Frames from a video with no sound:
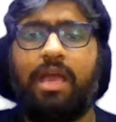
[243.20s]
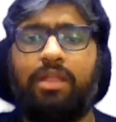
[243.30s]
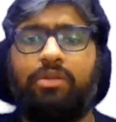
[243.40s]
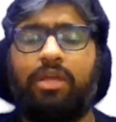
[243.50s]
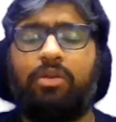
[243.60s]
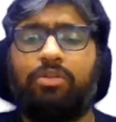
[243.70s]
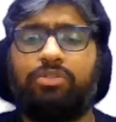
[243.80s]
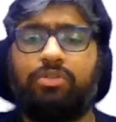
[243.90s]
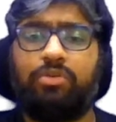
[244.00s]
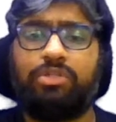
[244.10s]
and you can
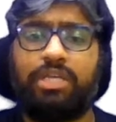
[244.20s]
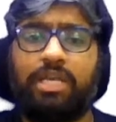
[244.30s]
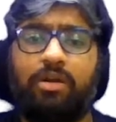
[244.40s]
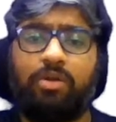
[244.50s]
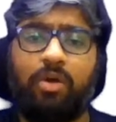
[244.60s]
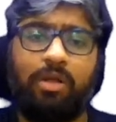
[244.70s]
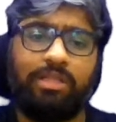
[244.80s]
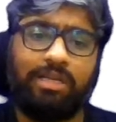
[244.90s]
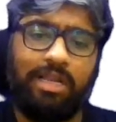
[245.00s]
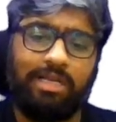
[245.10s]
also go check out all
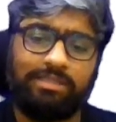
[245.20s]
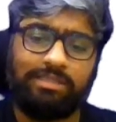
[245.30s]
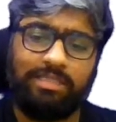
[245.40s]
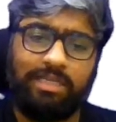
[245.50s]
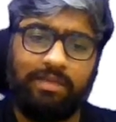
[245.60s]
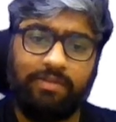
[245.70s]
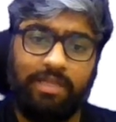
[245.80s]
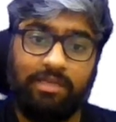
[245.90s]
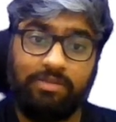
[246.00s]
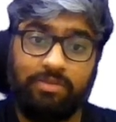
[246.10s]
the classes that I've
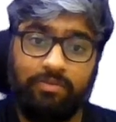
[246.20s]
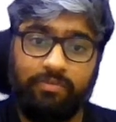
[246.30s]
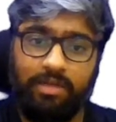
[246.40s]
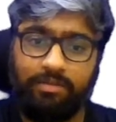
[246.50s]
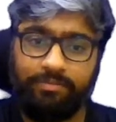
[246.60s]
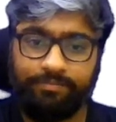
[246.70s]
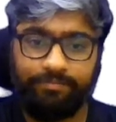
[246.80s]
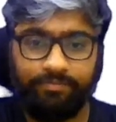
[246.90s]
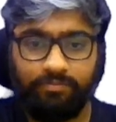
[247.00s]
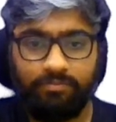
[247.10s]
taken so far.
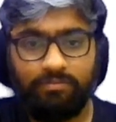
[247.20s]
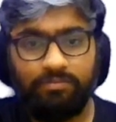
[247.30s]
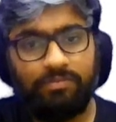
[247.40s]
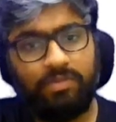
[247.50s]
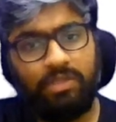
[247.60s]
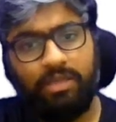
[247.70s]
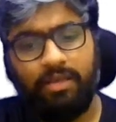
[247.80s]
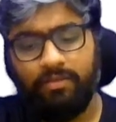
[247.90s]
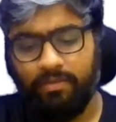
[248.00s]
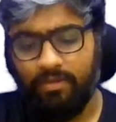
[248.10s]

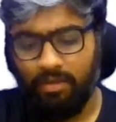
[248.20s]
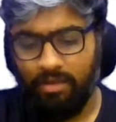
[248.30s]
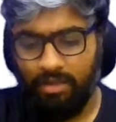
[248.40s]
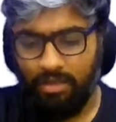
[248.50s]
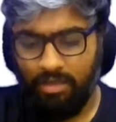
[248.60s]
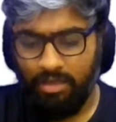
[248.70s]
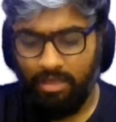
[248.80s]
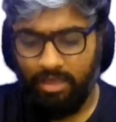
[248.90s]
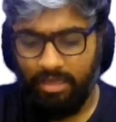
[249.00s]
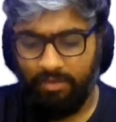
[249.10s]
Yes,
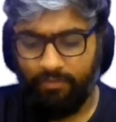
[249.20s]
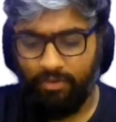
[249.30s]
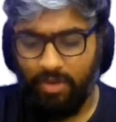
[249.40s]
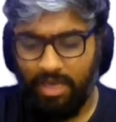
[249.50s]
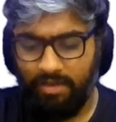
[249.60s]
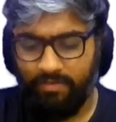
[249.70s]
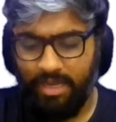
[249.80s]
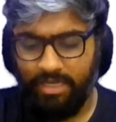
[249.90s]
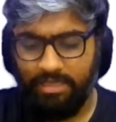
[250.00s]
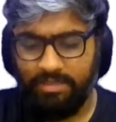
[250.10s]
if you have
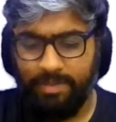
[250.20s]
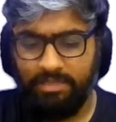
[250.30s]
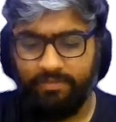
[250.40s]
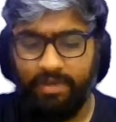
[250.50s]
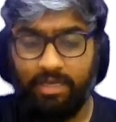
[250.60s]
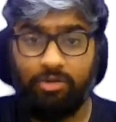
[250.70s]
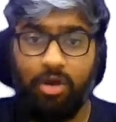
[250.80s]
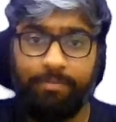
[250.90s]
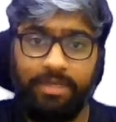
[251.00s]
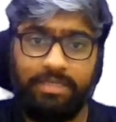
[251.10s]
any specific
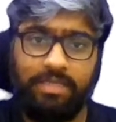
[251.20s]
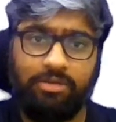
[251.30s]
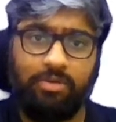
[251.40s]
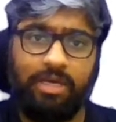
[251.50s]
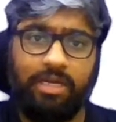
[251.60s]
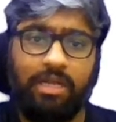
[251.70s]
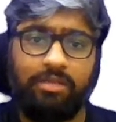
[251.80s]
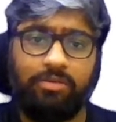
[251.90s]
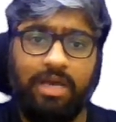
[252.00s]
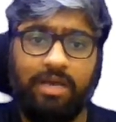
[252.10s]
topics that you
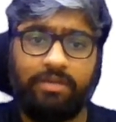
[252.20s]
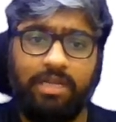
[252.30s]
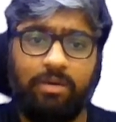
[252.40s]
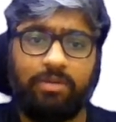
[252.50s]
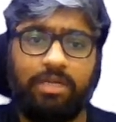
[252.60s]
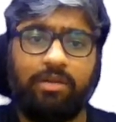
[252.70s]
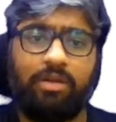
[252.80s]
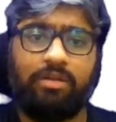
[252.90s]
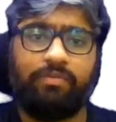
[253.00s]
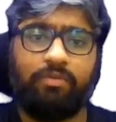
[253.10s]
have a doubt in,
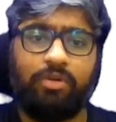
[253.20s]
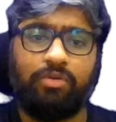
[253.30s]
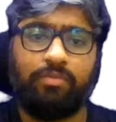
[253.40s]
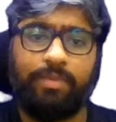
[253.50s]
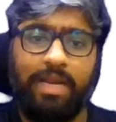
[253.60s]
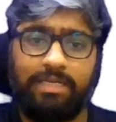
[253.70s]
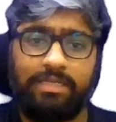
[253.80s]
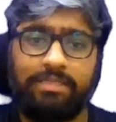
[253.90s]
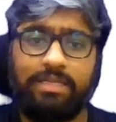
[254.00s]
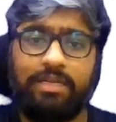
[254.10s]
or if you want to
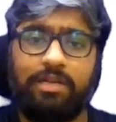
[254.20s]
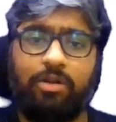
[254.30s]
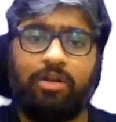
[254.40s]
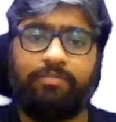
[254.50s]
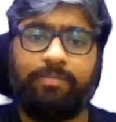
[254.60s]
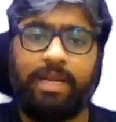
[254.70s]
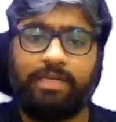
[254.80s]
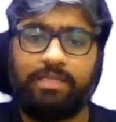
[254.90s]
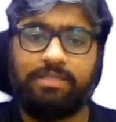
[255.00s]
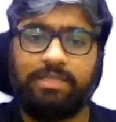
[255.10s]
practice, there are a lot of
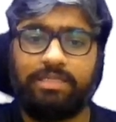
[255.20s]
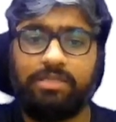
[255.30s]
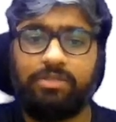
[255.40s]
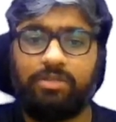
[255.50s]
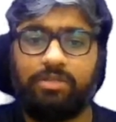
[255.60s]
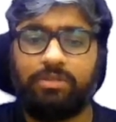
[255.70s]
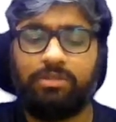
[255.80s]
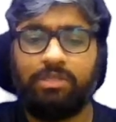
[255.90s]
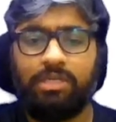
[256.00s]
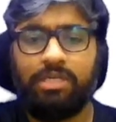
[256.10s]
practice sessions
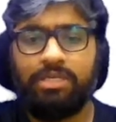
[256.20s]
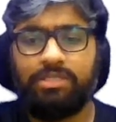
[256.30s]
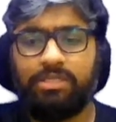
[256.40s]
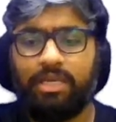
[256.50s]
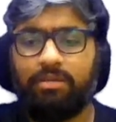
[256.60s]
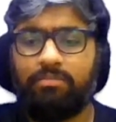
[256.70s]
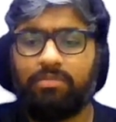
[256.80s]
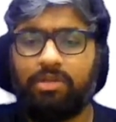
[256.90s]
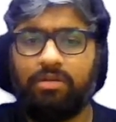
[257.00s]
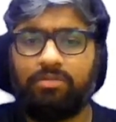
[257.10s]
also, so you can
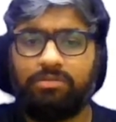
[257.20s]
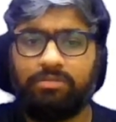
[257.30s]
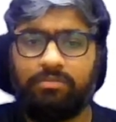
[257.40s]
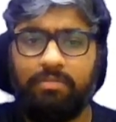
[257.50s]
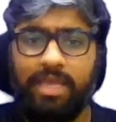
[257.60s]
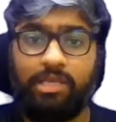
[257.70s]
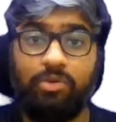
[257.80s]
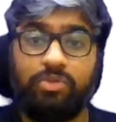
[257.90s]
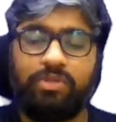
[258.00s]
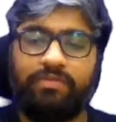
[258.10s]
make
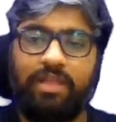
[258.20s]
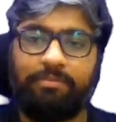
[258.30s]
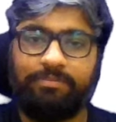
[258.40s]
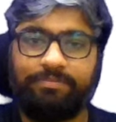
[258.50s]
use of them.